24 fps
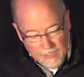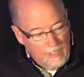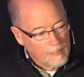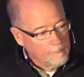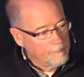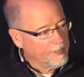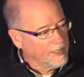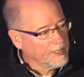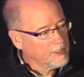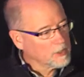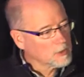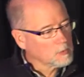
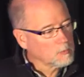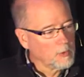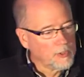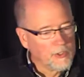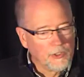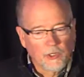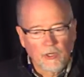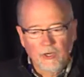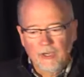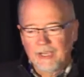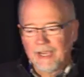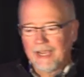Because when
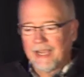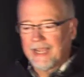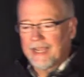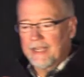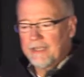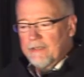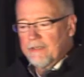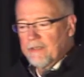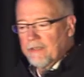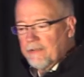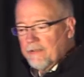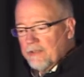you're
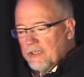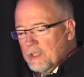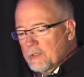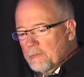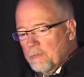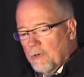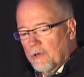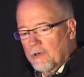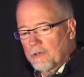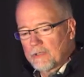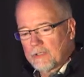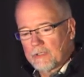kind to this
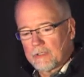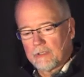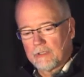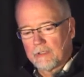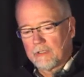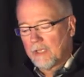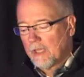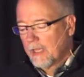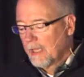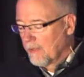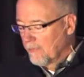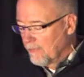person,
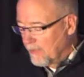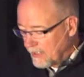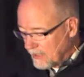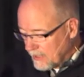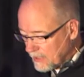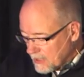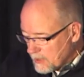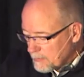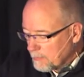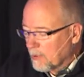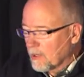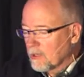then
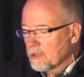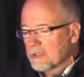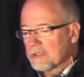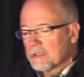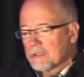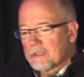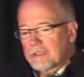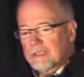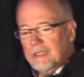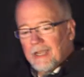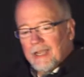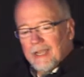this person
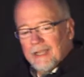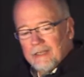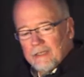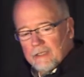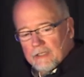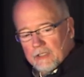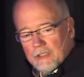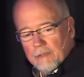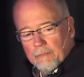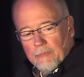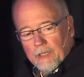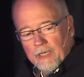is kind to
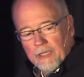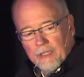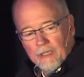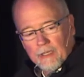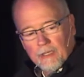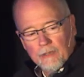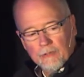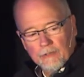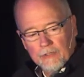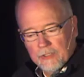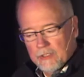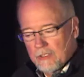somebody
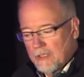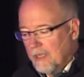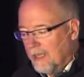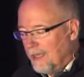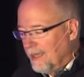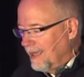else.